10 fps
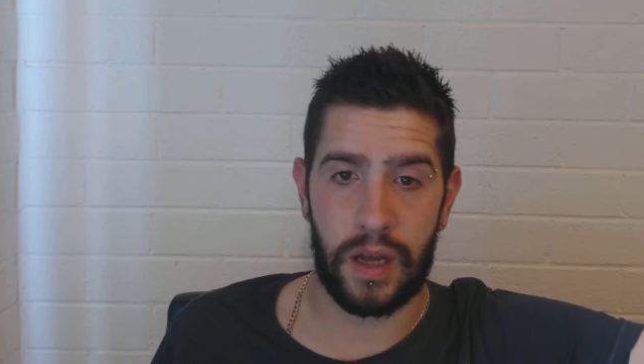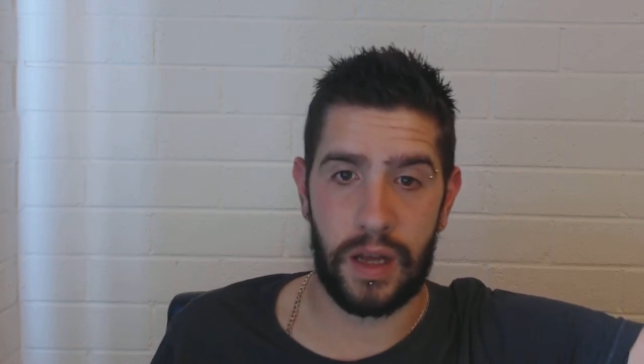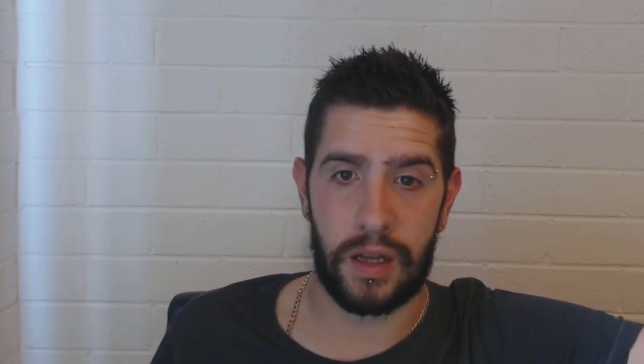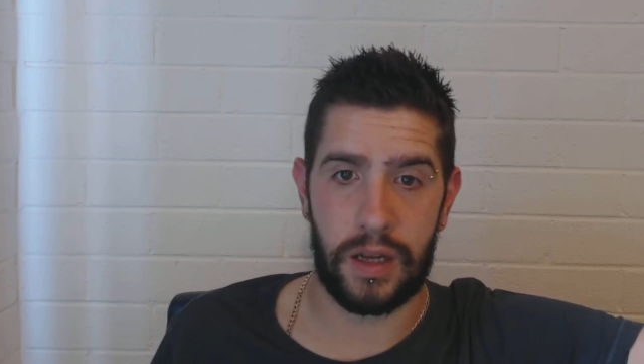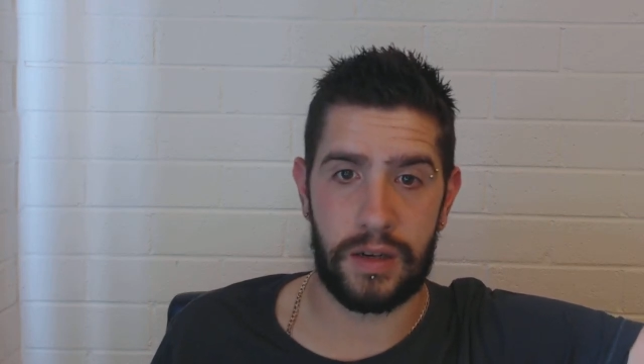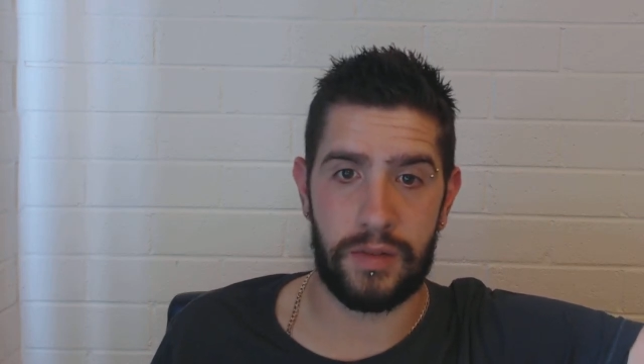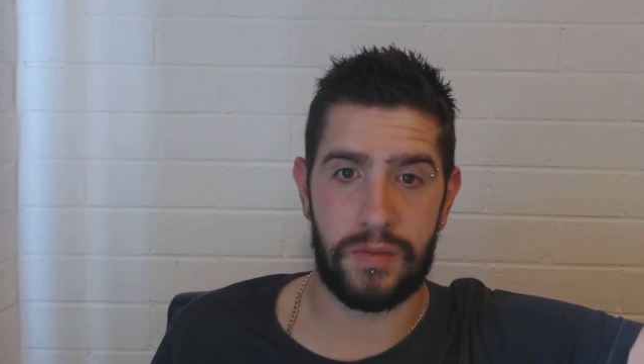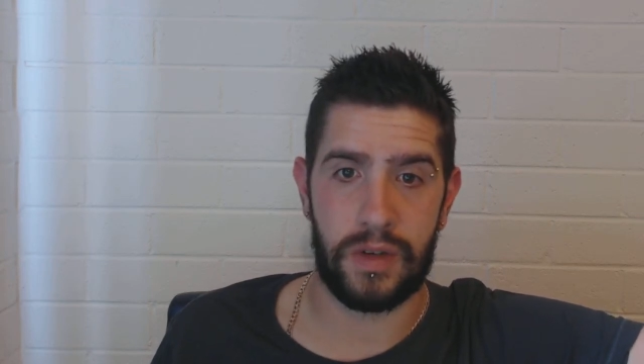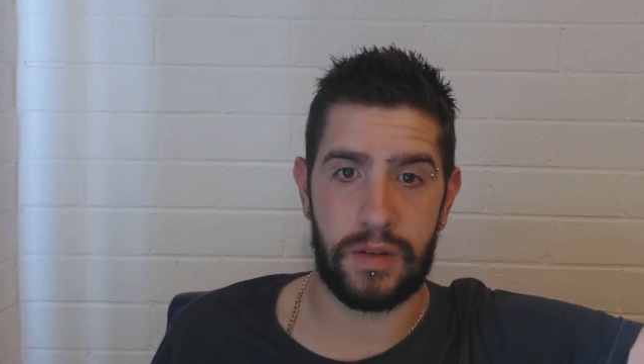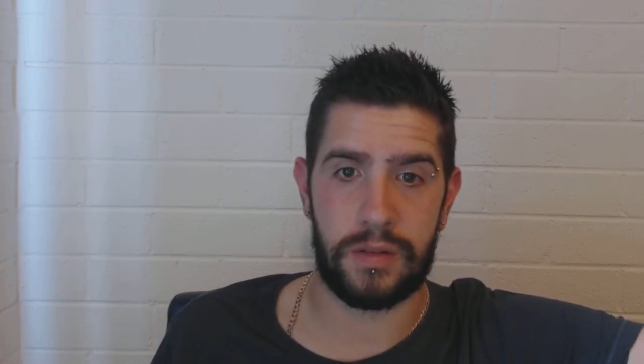Uh, I
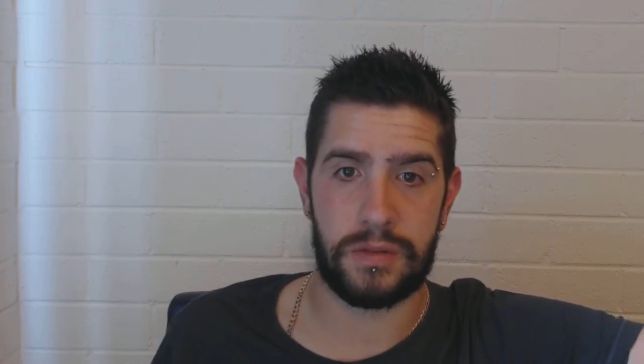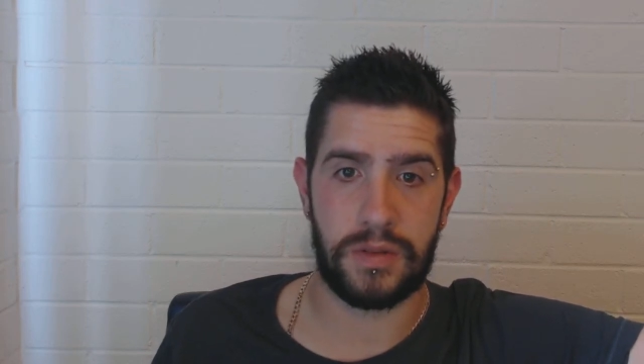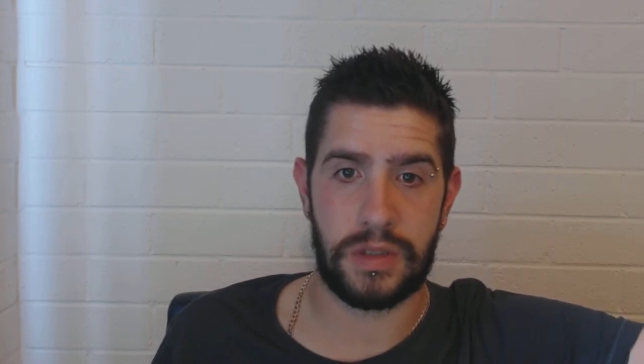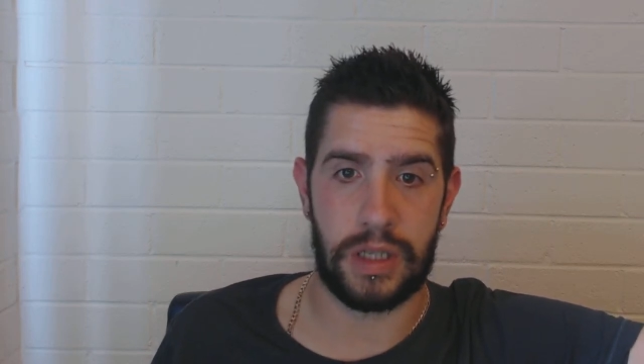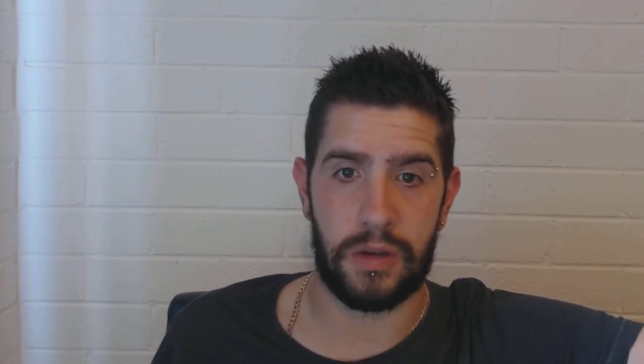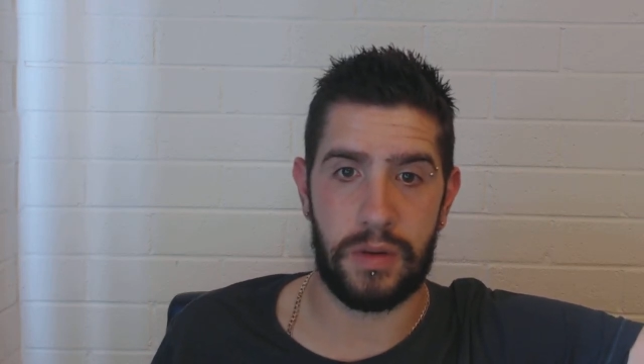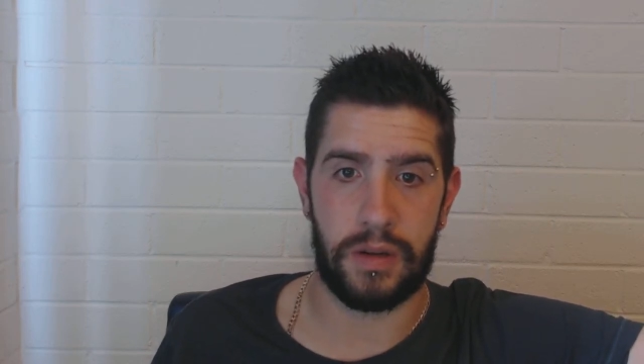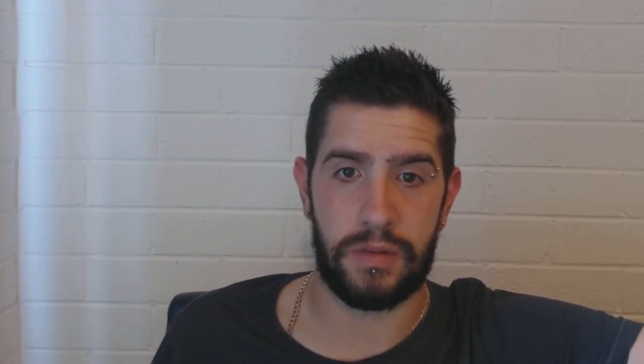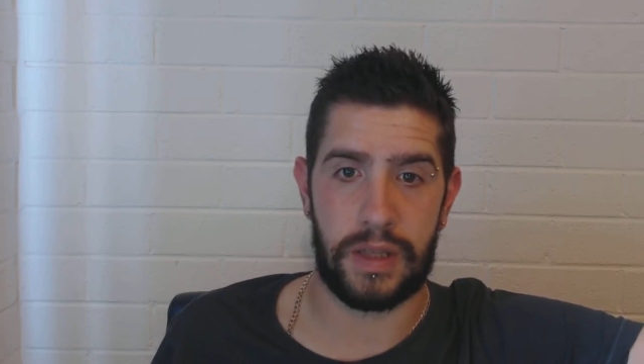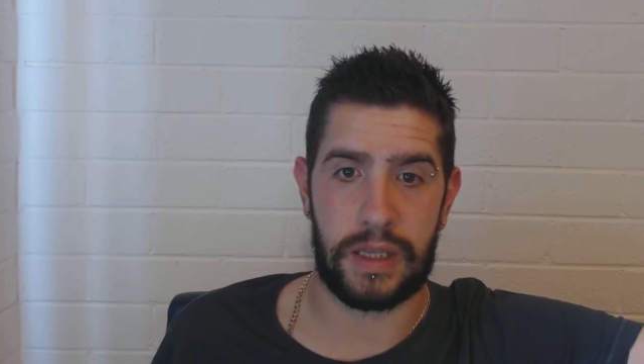don't, uh, you know, I
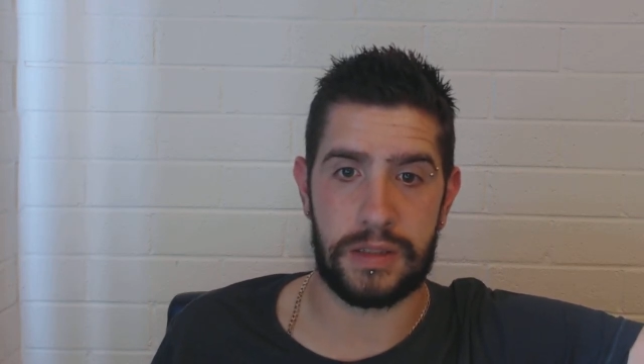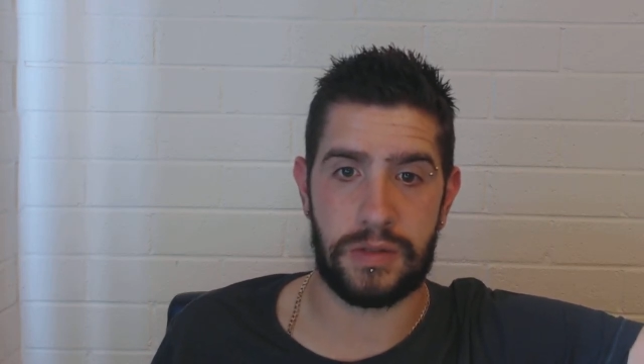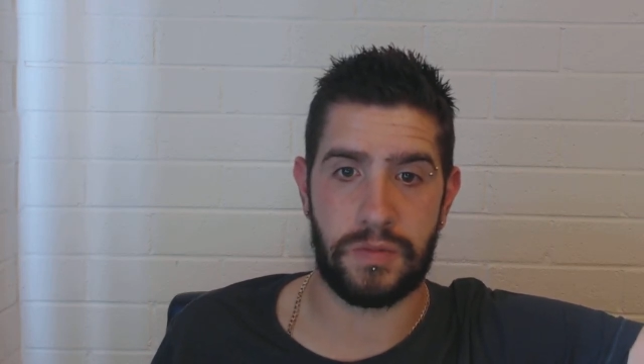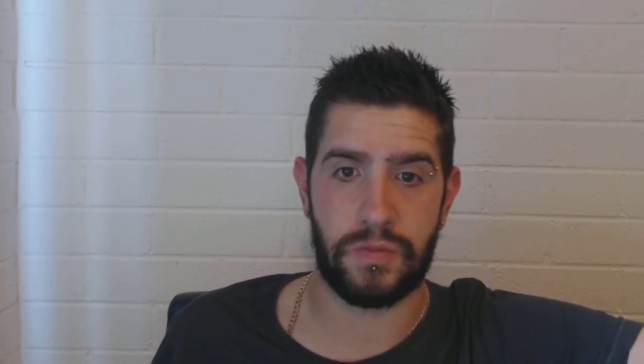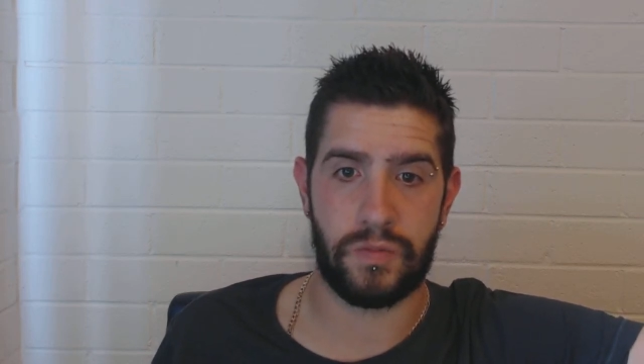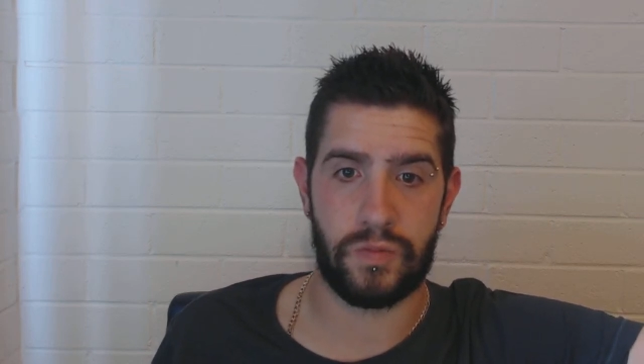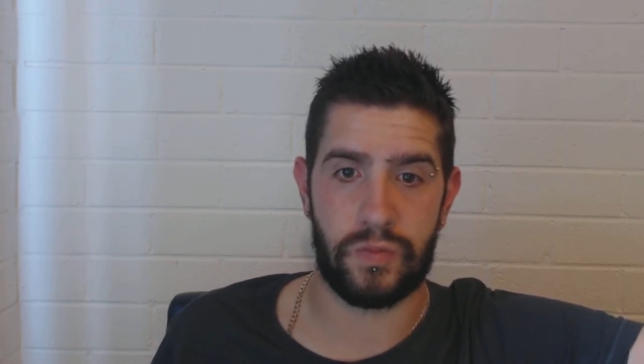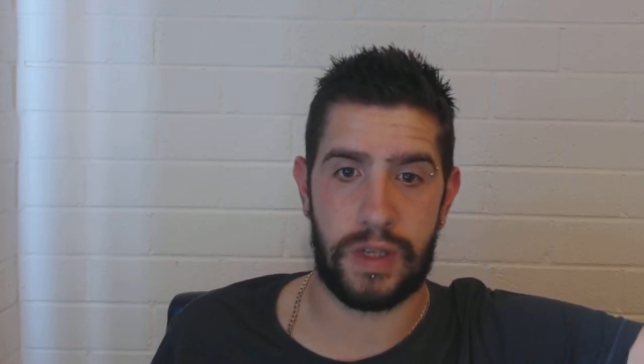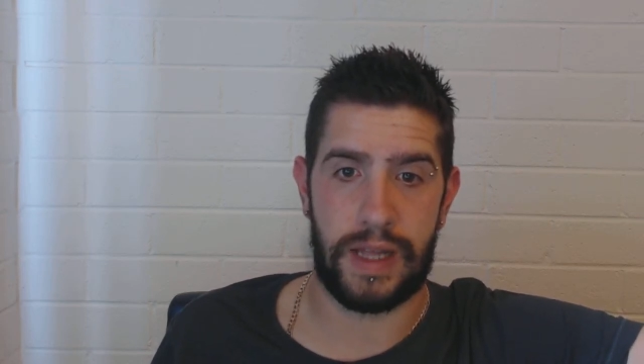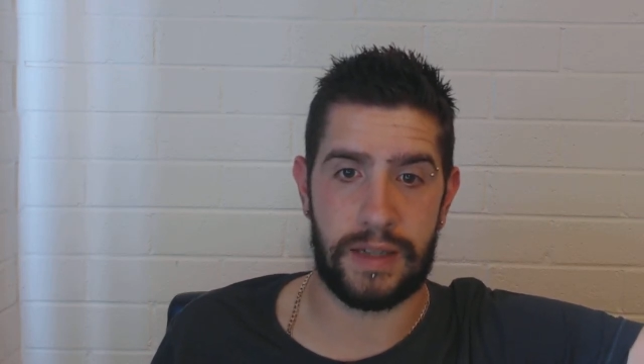don't think it's
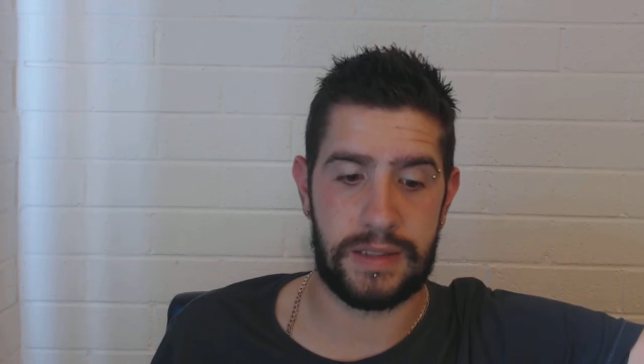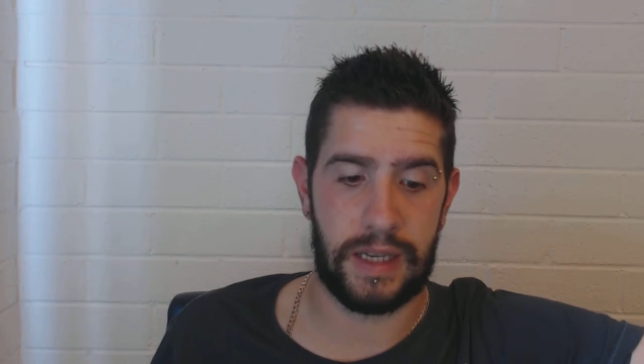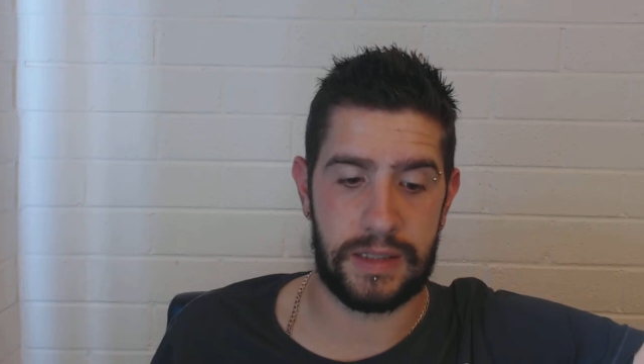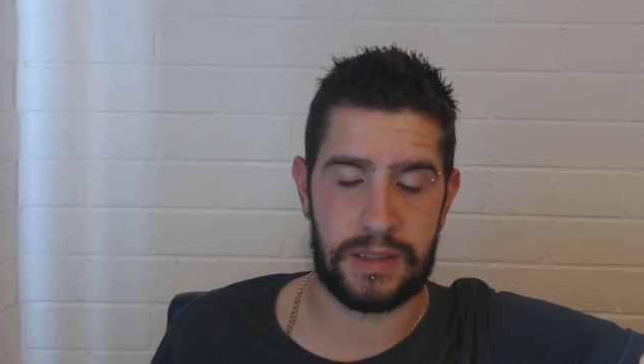really outstanding.